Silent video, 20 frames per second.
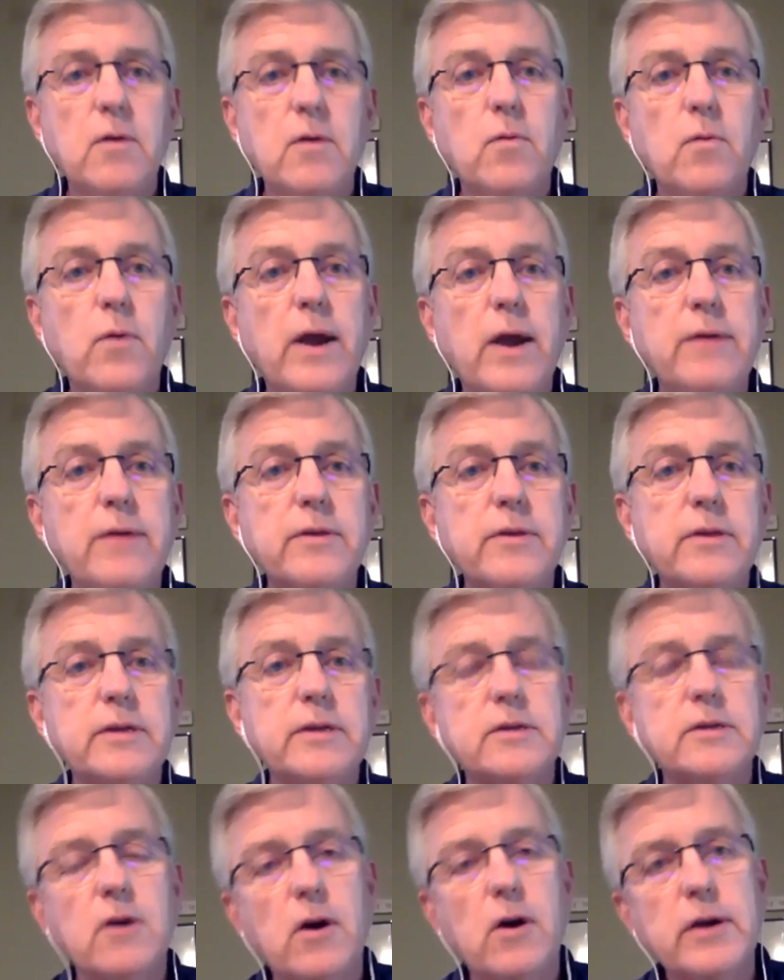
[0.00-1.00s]
rather
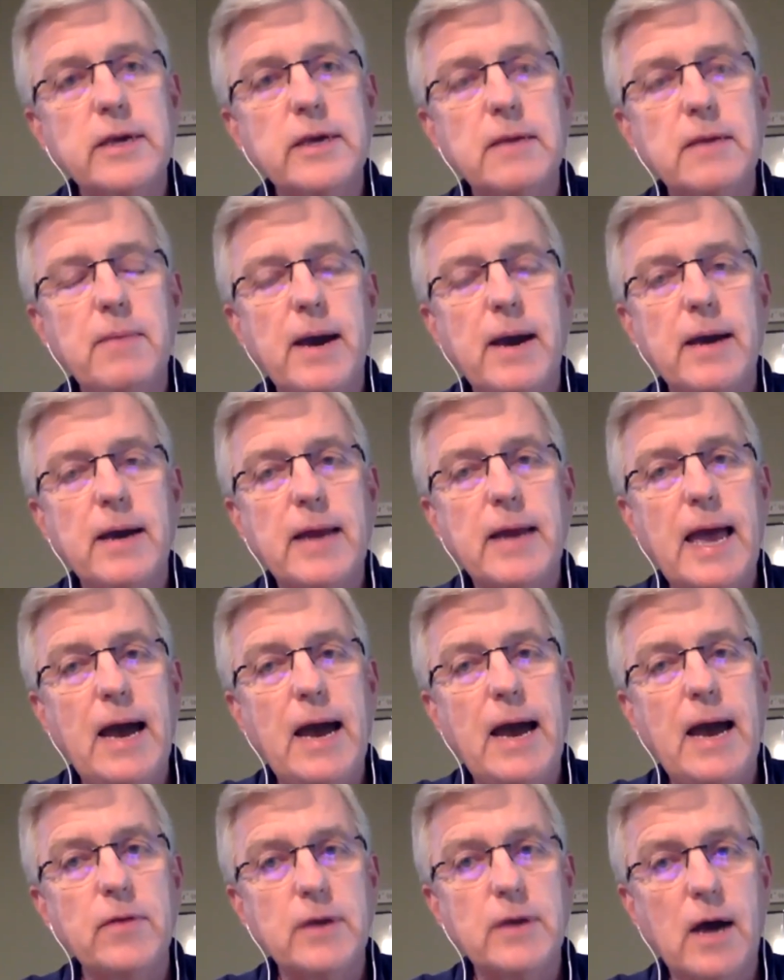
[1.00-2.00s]
than talking about
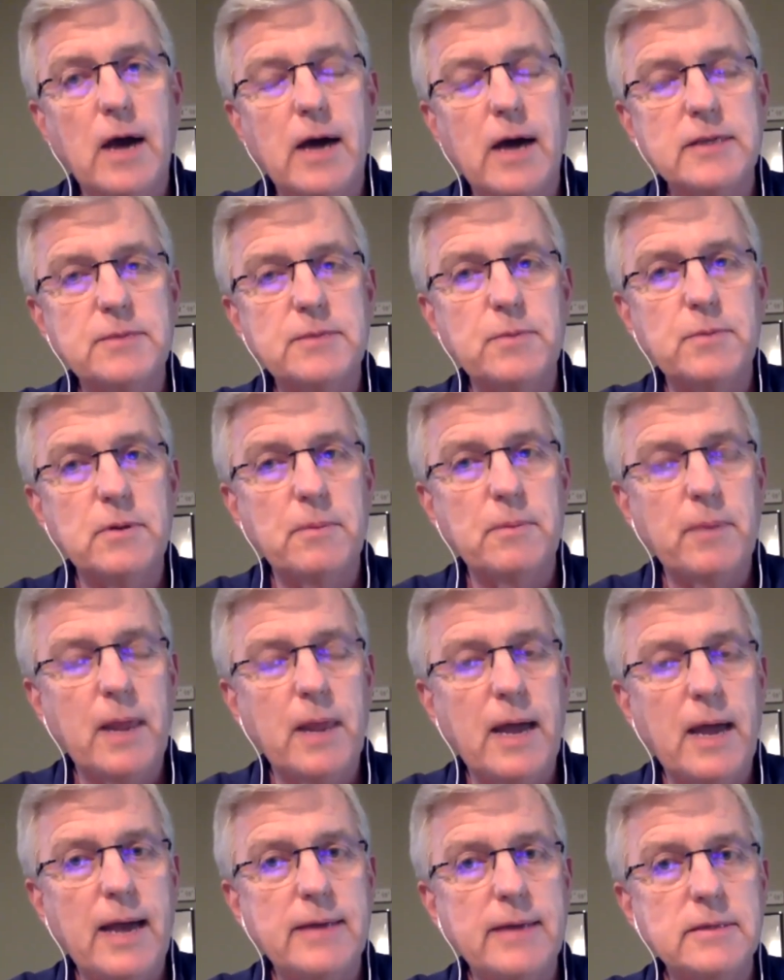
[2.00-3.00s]
how the gospel
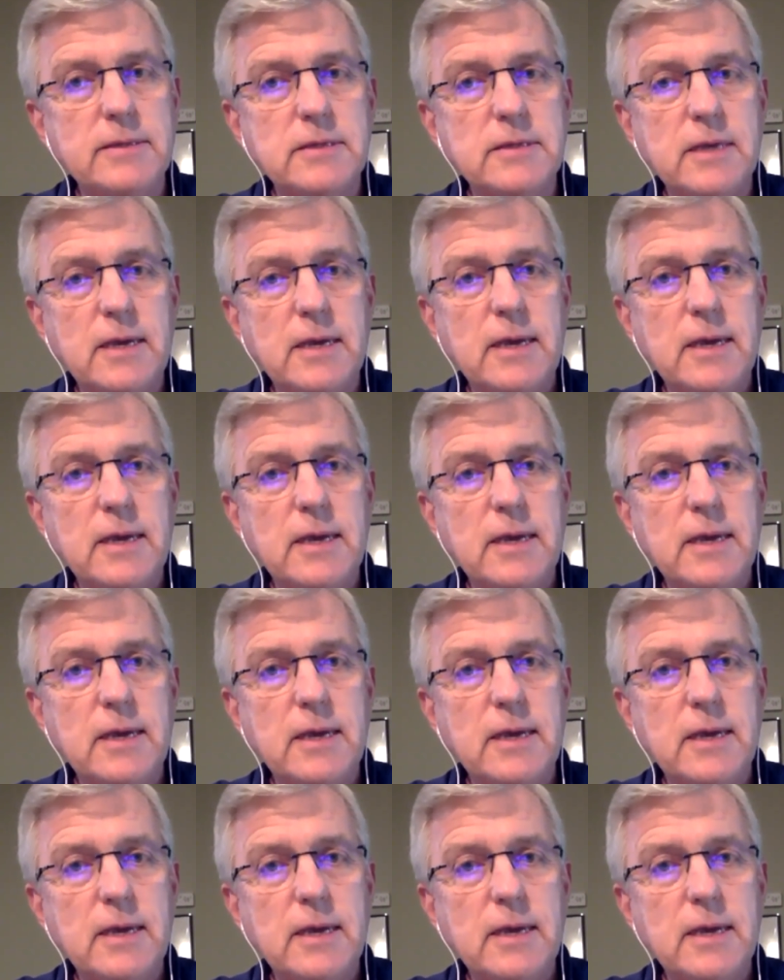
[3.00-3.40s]
applies